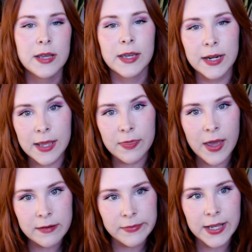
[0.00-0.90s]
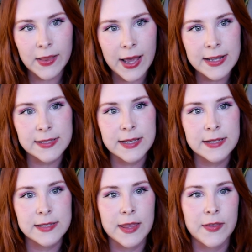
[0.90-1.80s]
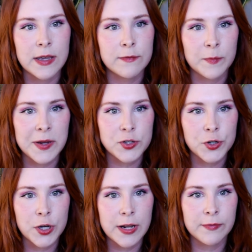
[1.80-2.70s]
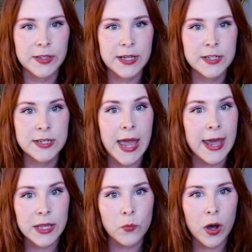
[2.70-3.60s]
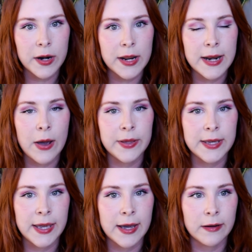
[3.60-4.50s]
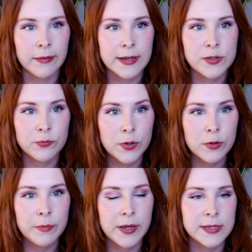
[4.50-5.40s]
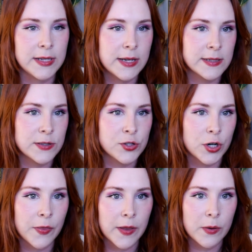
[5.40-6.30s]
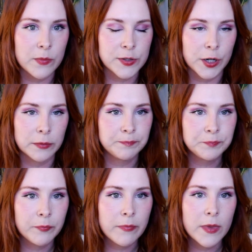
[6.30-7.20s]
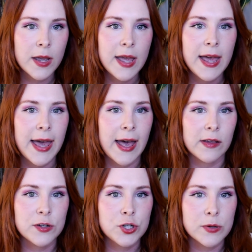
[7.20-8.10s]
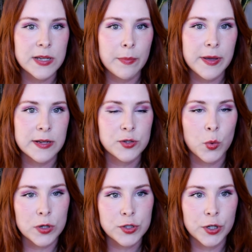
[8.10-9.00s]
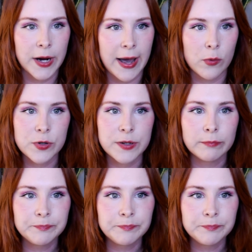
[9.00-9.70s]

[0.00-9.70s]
Gideon then realizes that the information could have leaked to anyone, and now he can't arrest Rune because he isn't certain that it was her. Alex shows up and escorts her out.